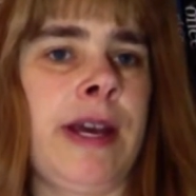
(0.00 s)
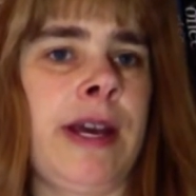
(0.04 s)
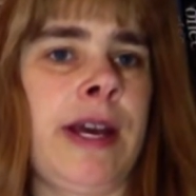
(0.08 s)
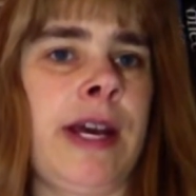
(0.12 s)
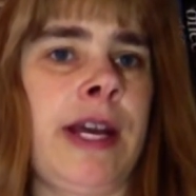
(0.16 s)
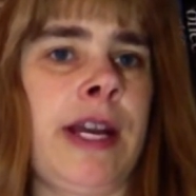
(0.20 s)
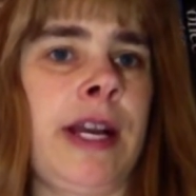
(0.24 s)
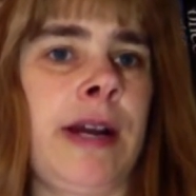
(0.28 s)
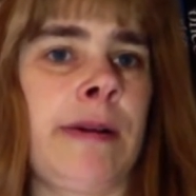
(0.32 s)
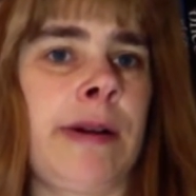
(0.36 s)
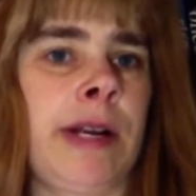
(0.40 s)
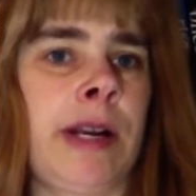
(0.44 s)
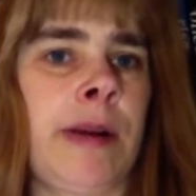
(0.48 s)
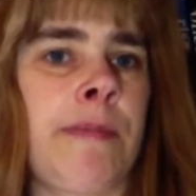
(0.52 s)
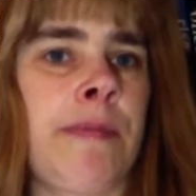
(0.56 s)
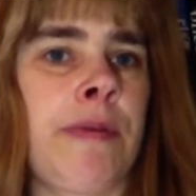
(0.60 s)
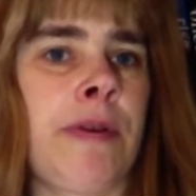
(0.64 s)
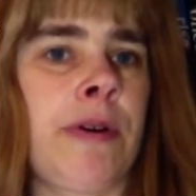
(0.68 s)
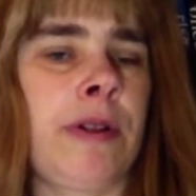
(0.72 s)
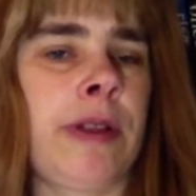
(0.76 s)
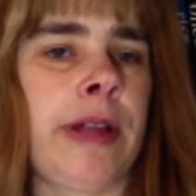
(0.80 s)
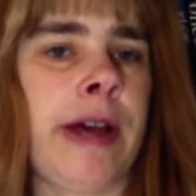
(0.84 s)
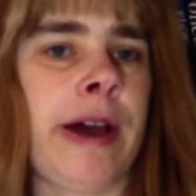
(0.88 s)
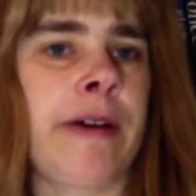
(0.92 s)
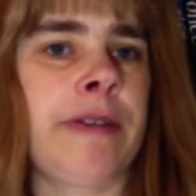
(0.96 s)
And I'm going to
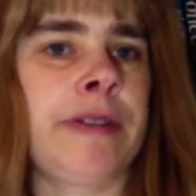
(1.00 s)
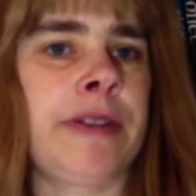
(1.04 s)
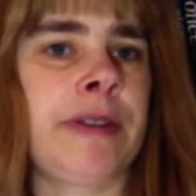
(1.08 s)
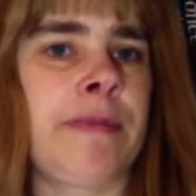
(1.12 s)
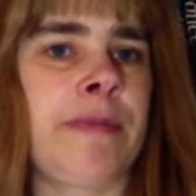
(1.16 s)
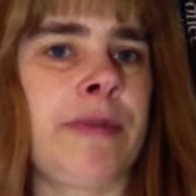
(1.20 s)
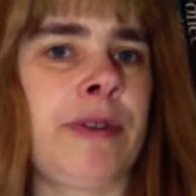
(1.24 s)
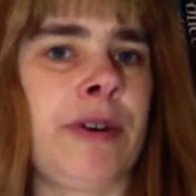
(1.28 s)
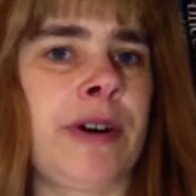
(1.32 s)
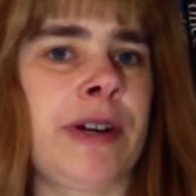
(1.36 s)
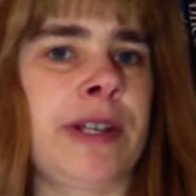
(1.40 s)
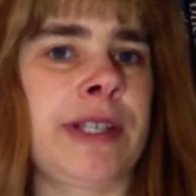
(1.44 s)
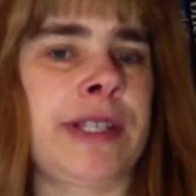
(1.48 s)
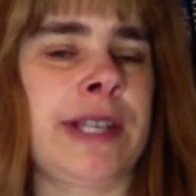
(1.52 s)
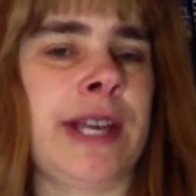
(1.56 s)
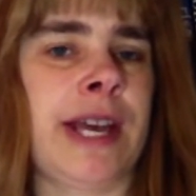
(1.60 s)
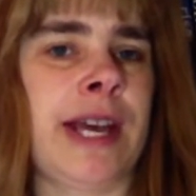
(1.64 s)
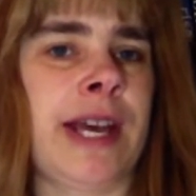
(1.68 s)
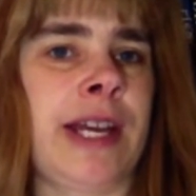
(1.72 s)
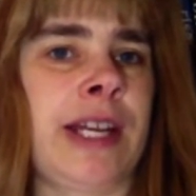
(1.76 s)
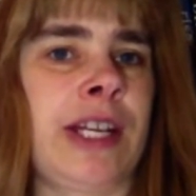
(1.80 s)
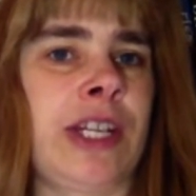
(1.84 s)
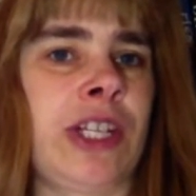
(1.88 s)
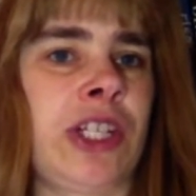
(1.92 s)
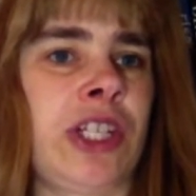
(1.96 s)
pull out the books
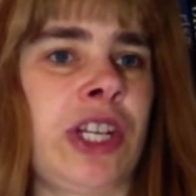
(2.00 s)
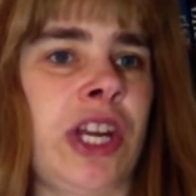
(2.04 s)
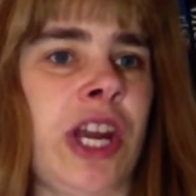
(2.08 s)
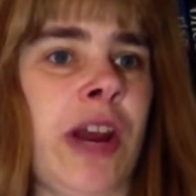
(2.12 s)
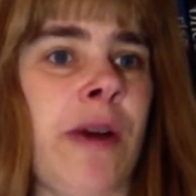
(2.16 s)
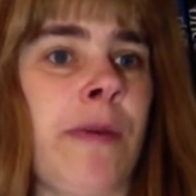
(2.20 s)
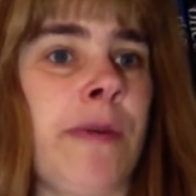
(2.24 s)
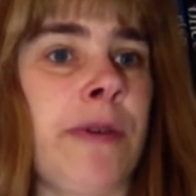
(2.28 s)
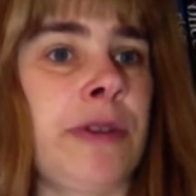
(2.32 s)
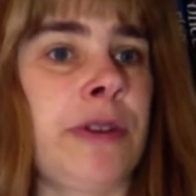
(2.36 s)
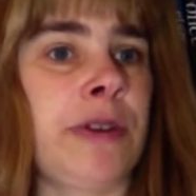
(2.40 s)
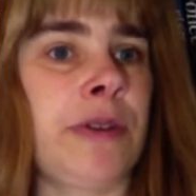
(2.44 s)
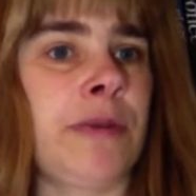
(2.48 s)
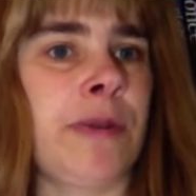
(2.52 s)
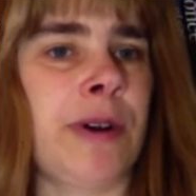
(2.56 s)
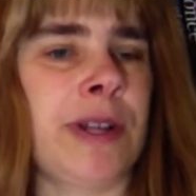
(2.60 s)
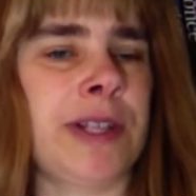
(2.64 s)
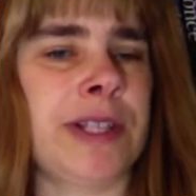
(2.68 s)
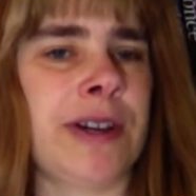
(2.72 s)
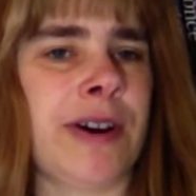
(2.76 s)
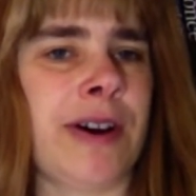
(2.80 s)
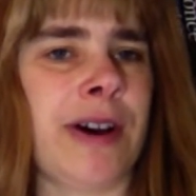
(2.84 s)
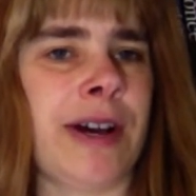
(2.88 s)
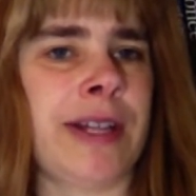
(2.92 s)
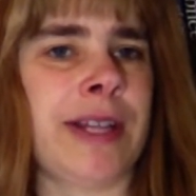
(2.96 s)
and share with you
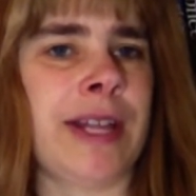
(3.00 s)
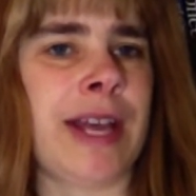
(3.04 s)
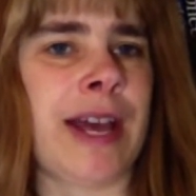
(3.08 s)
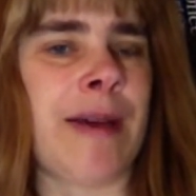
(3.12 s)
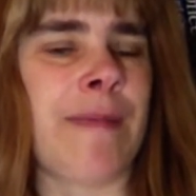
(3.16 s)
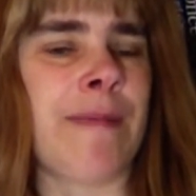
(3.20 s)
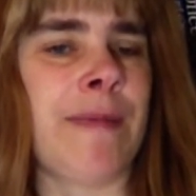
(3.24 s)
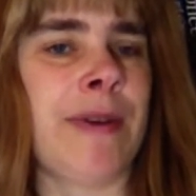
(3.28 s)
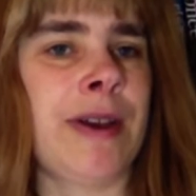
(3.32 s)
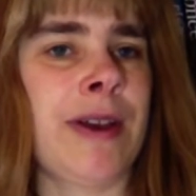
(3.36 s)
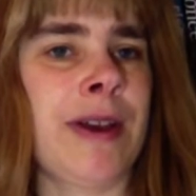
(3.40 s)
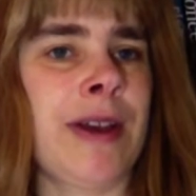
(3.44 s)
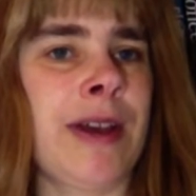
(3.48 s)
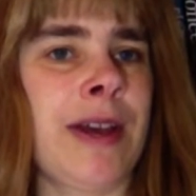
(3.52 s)
what's on them.